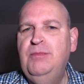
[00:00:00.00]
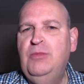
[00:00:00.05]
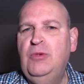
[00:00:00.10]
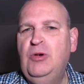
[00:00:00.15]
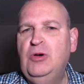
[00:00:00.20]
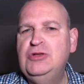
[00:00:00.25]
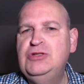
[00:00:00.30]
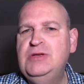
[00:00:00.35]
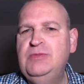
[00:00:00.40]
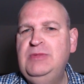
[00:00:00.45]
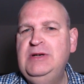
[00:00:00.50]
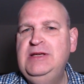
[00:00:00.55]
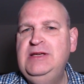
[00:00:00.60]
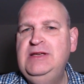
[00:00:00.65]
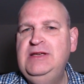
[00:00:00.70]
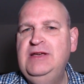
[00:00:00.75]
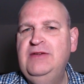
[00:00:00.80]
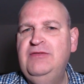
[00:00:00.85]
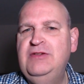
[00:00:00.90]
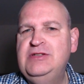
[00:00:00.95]

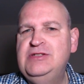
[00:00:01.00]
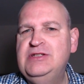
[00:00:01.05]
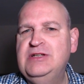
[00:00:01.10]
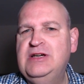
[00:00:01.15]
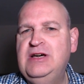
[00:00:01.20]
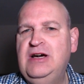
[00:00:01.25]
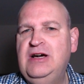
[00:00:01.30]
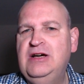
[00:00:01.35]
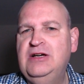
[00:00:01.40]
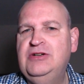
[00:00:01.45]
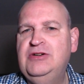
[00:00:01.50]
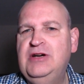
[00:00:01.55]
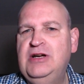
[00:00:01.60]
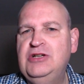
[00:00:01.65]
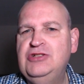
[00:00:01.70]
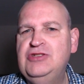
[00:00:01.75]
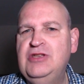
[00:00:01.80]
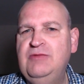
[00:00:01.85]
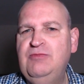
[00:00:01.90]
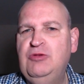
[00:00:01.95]
possibly, if it's a car
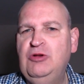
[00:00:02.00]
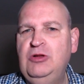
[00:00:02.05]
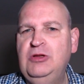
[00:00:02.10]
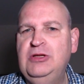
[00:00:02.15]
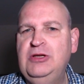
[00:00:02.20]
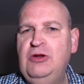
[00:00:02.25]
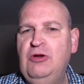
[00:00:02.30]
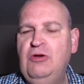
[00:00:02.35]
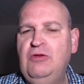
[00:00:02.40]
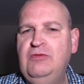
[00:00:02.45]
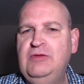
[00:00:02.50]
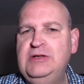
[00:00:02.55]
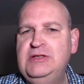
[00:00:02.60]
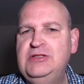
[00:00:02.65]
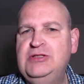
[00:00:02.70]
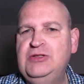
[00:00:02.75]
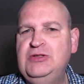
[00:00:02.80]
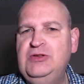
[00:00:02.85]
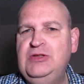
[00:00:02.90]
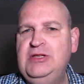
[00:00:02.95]
crash, they pulled it over
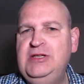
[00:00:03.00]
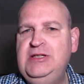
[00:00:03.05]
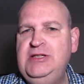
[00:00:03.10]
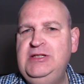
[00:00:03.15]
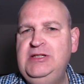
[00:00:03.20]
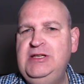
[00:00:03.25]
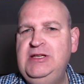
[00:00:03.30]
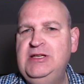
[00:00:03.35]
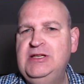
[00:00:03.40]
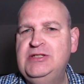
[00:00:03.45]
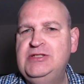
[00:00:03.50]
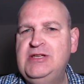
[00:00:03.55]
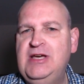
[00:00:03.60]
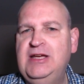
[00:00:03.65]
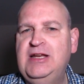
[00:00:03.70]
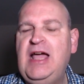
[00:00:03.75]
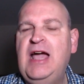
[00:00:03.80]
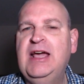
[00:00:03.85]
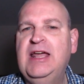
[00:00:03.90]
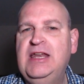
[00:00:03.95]
to the near
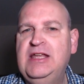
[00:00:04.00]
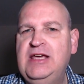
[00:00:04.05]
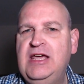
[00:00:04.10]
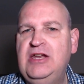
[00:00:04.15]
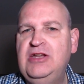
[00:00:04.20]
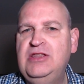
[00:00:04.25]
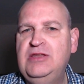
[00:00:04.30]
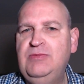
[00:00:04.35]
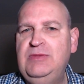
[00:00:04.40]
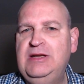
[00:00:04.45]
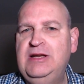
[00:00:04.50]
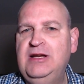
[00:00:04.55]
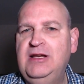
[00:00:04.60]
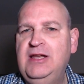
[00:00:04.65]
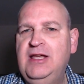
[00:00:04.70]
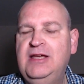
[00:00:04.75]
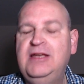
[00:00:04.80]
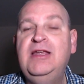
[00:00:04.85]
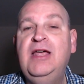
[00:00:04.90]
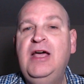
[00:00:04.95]
side. I'm going to get in the middle
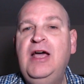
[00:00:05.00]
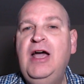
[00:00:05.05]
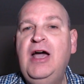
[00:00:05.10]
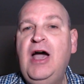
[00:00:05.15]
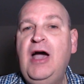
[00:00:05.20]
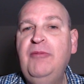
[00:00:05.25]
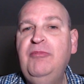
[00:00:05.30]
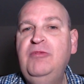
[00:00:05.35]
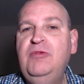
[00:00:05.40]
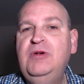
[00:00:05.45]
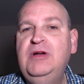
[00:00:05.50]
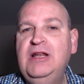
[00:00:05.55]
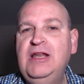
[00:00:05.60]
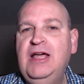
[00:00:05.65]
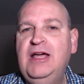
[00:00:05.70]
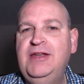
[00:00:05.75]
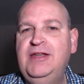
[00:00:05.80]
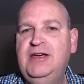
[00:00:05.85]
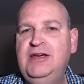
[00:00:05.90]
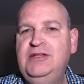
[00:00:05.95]
lane. I'm
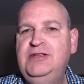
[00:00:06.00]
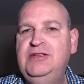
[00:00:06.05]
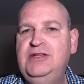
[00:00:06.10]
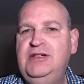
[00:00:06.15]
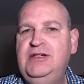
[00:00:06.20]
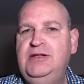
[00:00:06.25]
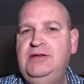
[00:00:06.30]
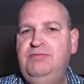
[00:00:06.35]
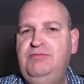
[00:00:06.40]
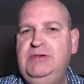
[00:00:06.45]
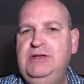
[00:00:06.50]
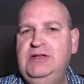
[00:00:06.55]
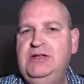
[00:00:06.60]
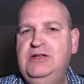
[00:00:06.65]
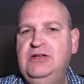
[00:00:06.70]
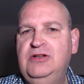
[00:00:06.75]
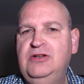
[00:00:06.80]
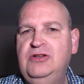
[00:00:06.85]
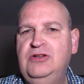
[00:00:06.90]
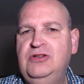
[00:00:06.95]
glad I did
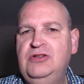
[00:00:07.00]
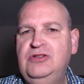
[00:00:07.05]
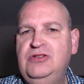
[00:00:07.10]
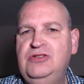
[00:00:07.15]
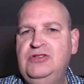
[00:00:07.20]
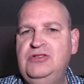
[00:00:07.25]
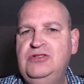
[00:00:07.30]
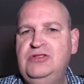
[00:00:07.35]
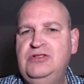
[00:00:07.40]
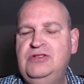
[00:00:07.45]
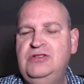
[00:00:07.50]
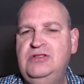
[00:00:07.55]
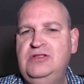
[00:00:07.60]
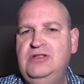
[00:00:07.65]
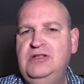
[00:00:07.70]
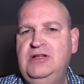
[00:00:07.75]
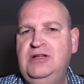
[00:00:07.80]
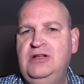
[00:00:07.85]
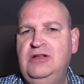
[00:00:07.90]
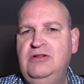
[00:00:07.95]
because
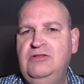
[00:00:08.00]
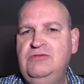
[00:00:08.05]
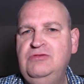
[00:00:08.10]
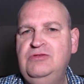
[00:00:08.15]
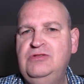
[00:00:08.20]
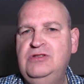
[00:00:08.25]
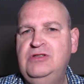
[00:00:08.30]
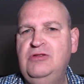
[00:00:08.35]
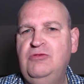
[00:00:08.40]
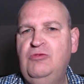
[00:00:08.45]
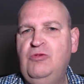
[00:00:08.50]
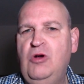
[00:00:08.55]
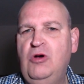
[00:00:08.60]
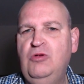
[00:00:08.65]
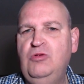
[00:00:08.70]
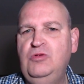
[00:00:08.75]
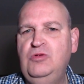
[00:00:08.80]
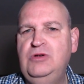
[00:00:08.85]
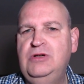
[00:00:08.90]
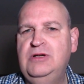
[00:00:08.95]
they closed the
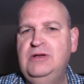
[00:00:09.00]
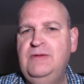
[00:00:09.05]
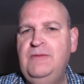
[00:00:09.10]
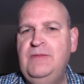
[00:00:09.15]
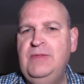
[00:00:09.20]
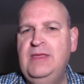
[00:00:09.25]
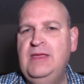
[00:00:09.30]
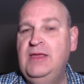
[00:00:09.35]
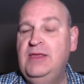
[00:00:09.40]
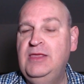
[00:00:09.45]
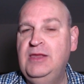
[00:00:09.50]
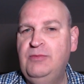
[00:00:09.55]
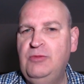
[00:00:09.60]
road, the